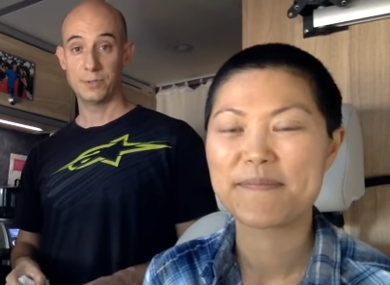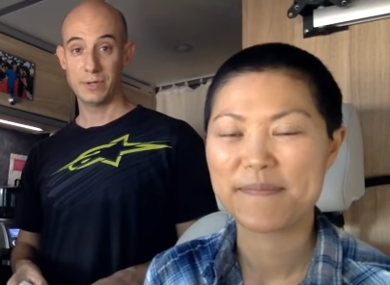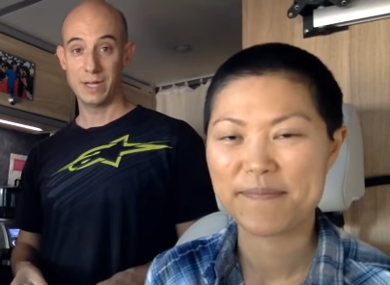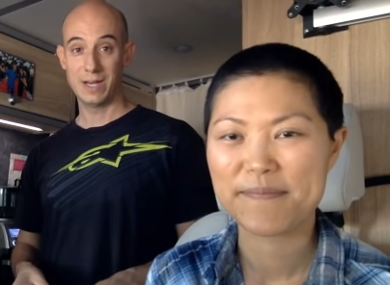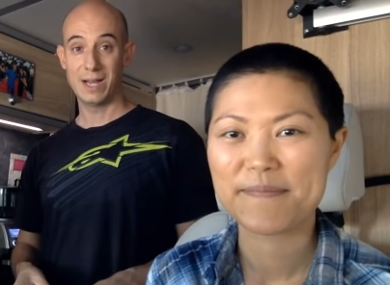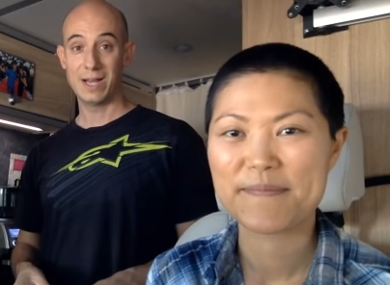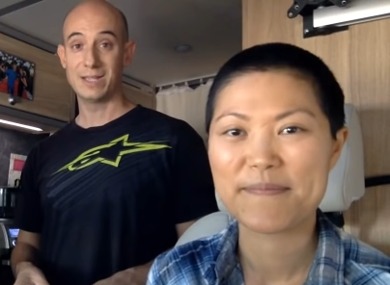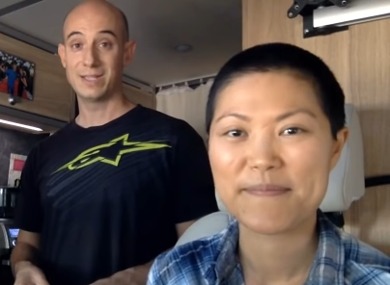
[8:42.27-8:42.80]
Speaker 1: and
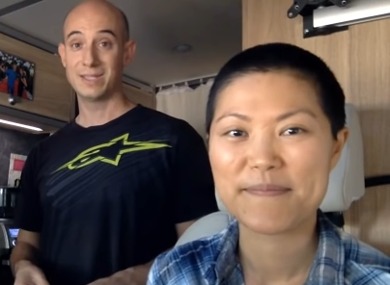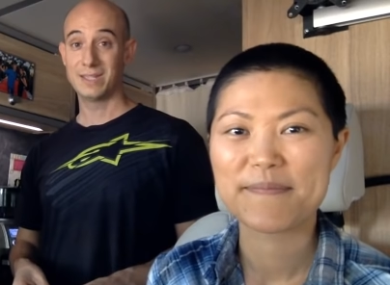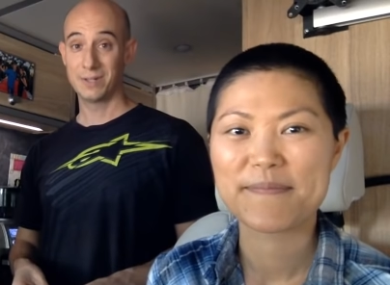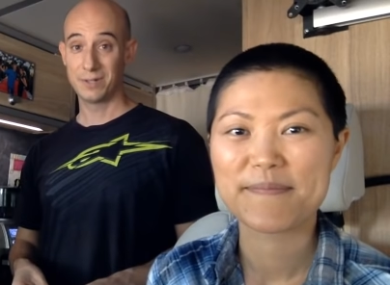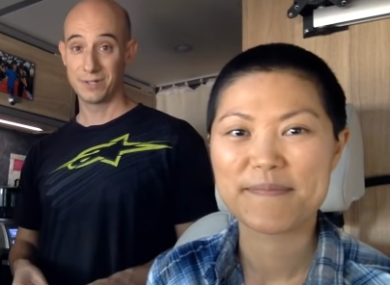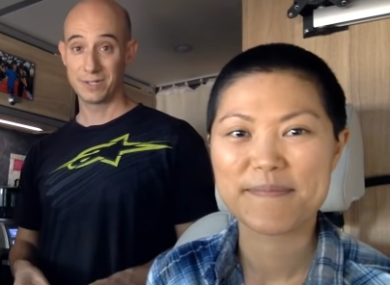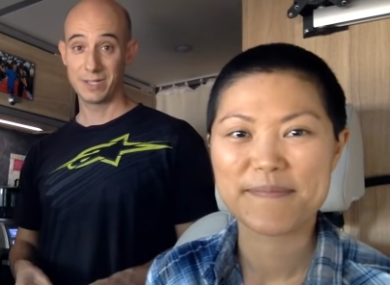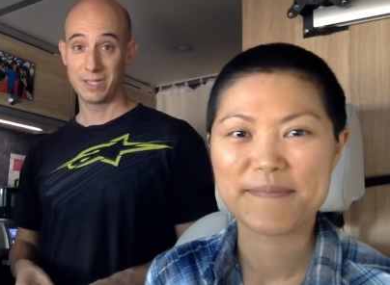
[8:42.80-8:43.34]
I
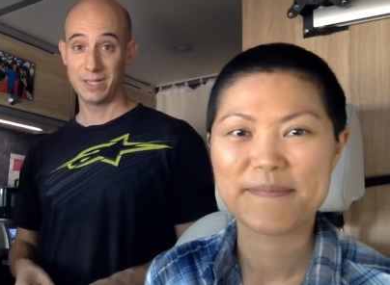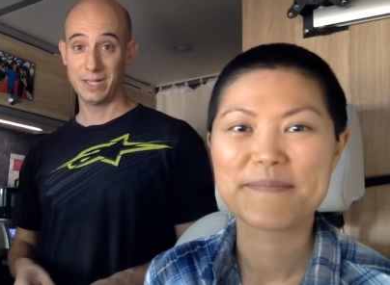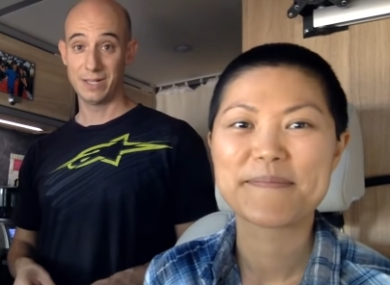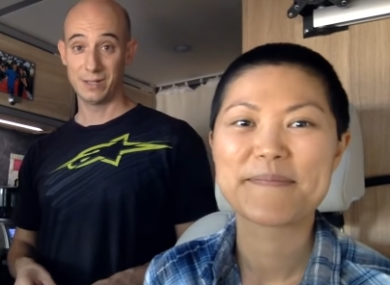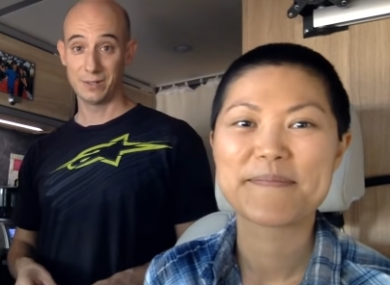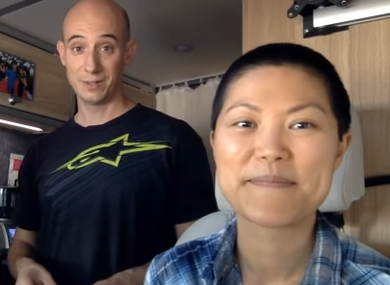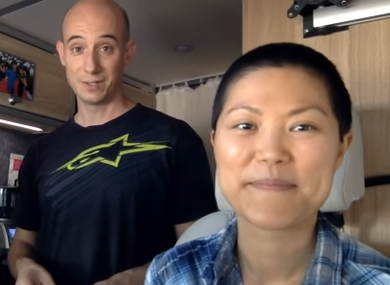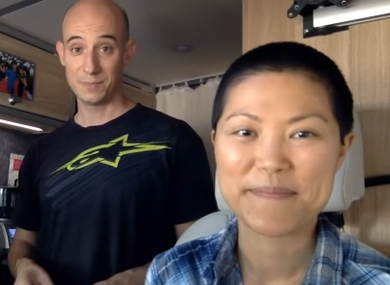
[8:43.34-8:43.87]
seriously need to
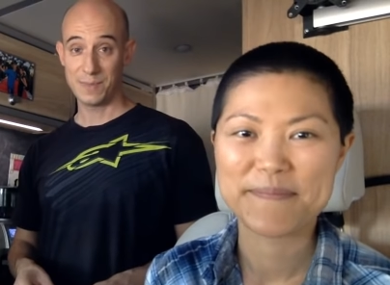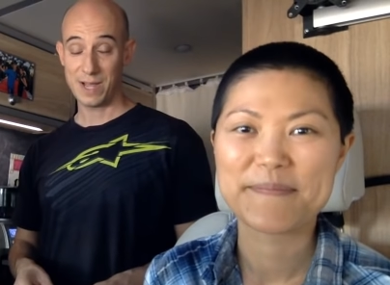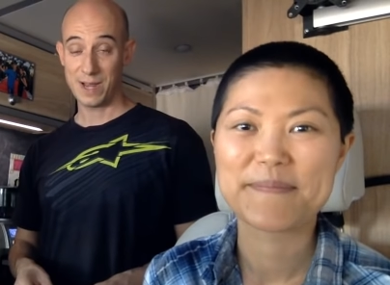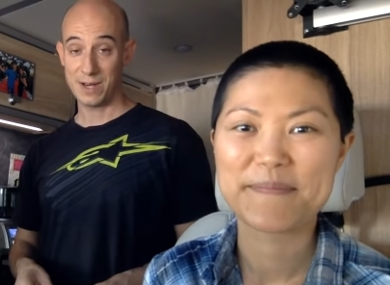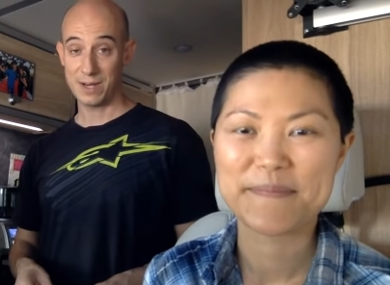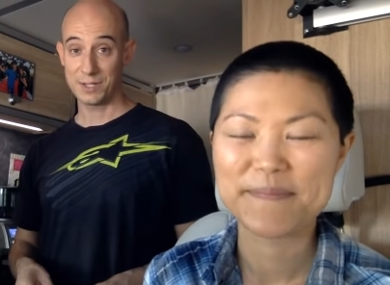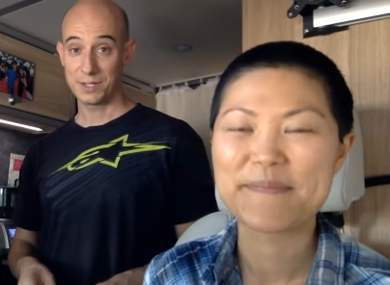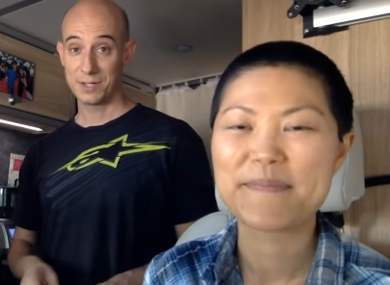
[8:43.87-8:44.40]
learn
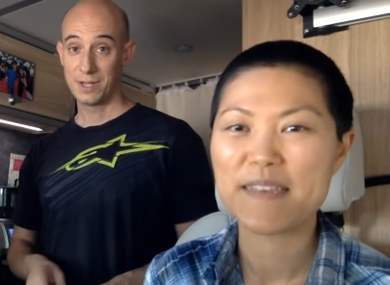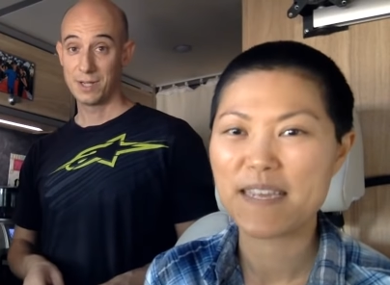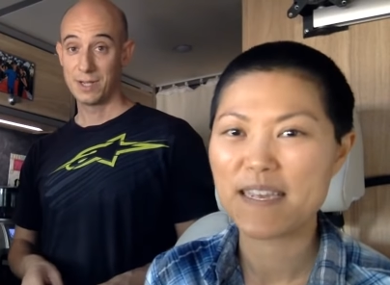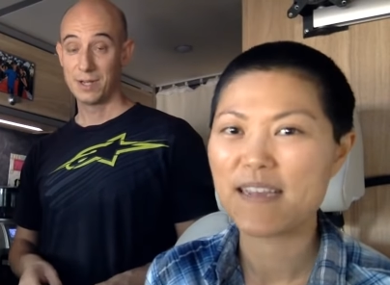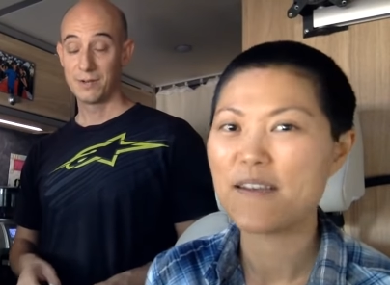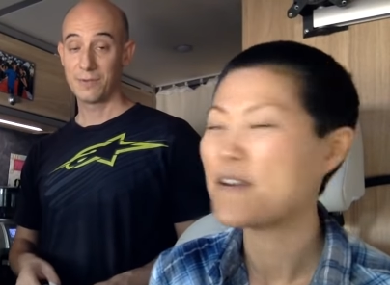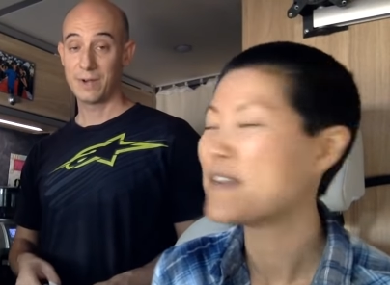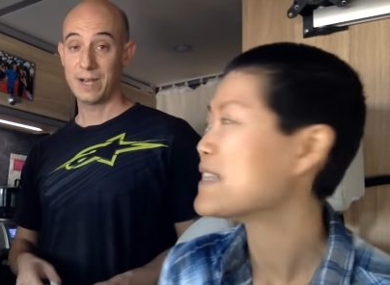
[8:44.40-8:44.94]
Spanish.
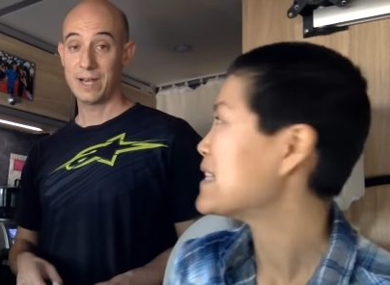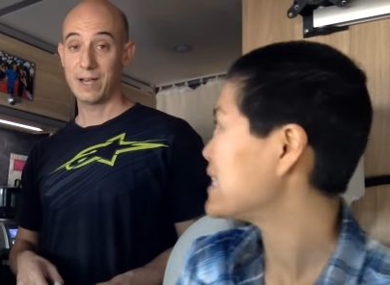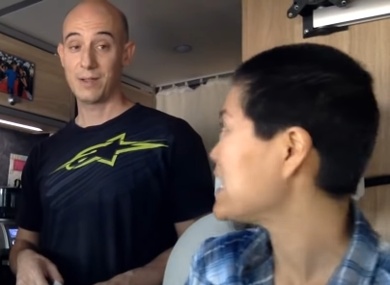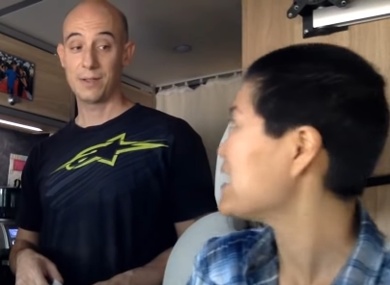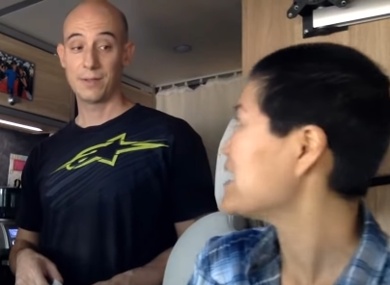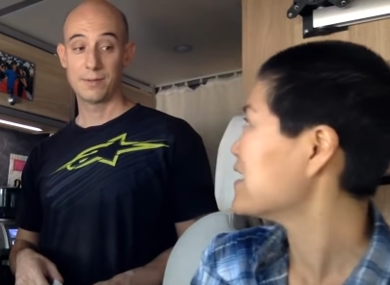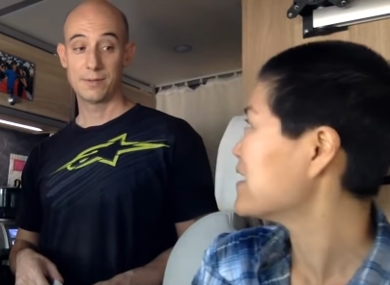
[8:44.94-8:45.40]
Right now, see.